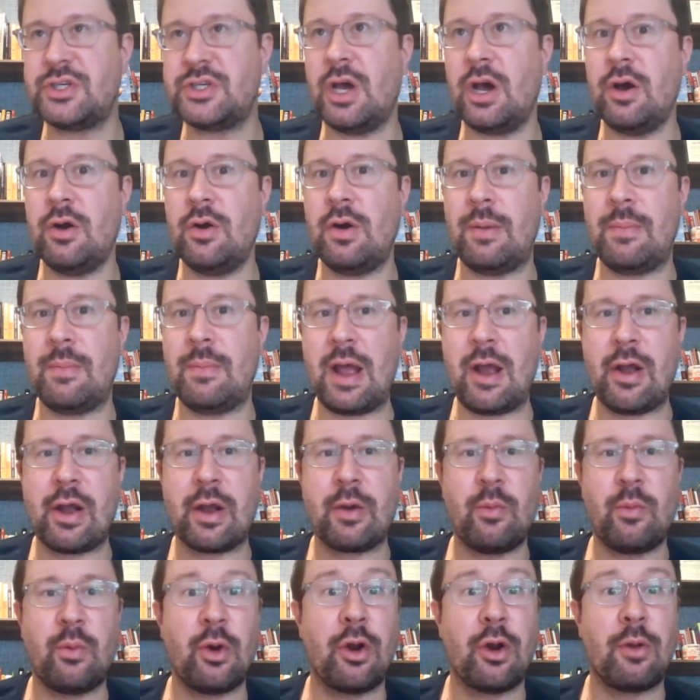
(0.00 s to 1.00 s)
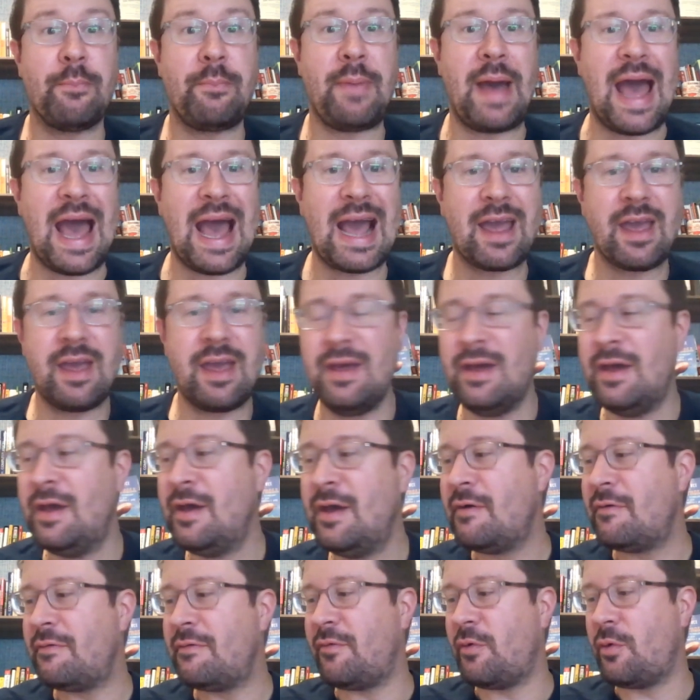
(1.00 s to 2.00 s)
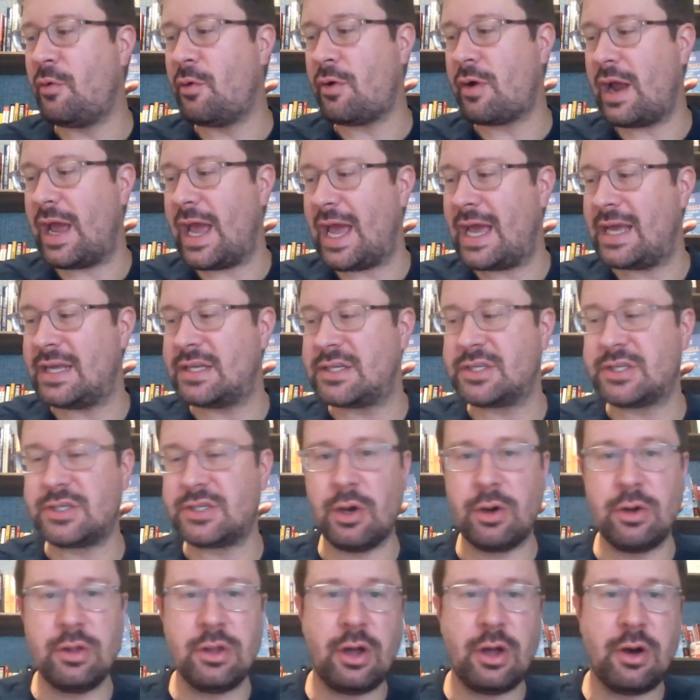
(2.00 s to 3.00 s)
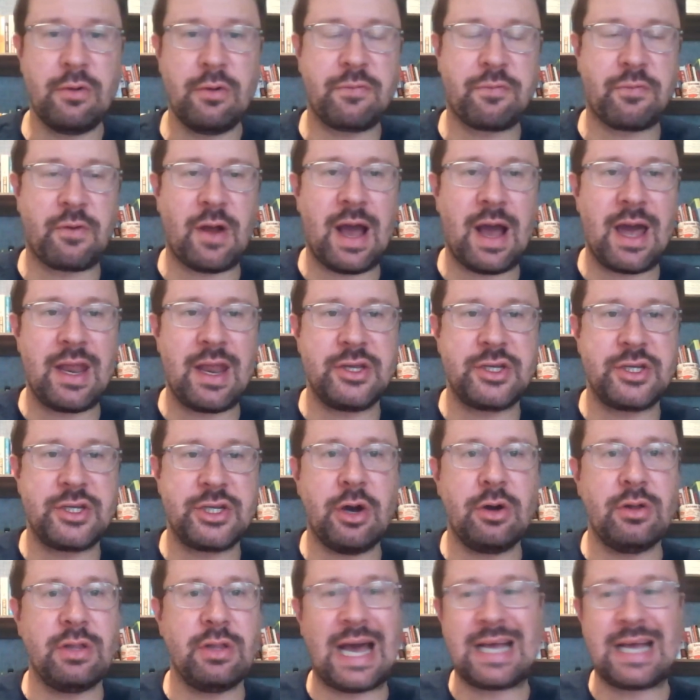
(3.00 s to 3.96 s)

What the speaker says: Show. I'm Eric. We're back for a solo Friday show.